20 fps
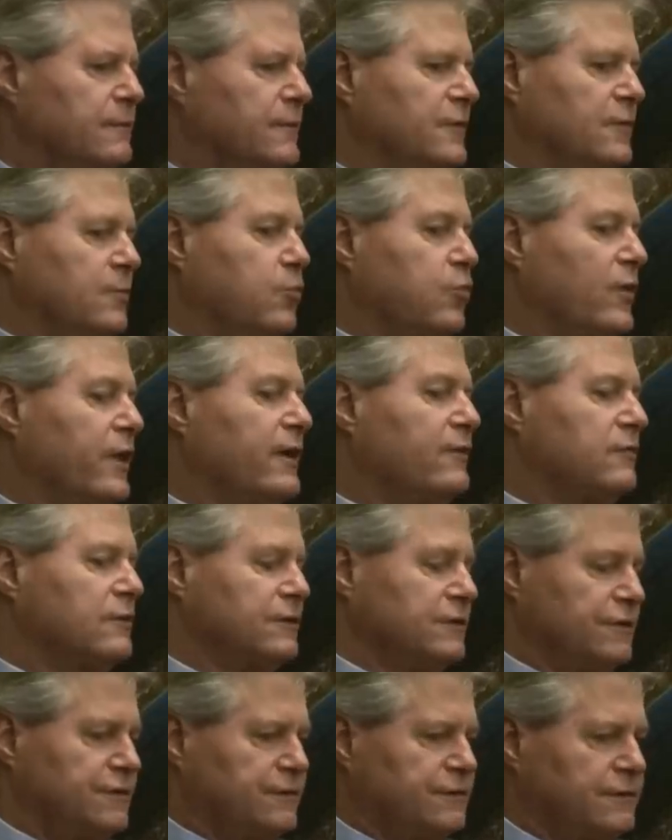the
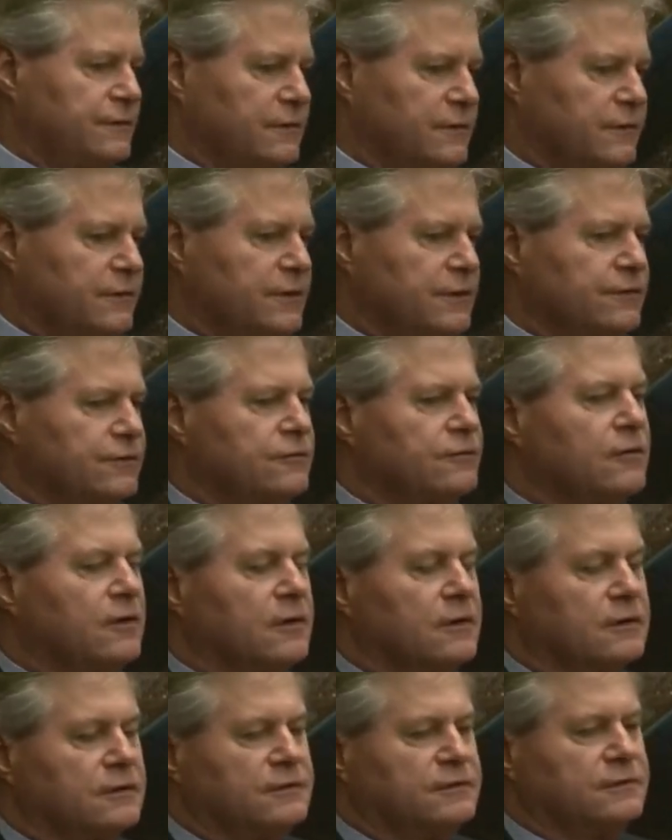prevalence of these
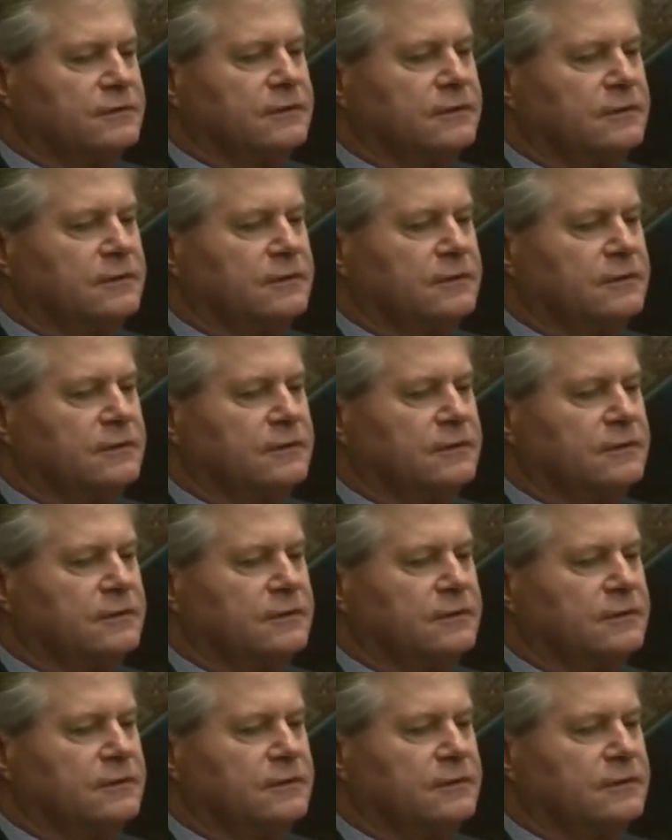drugs.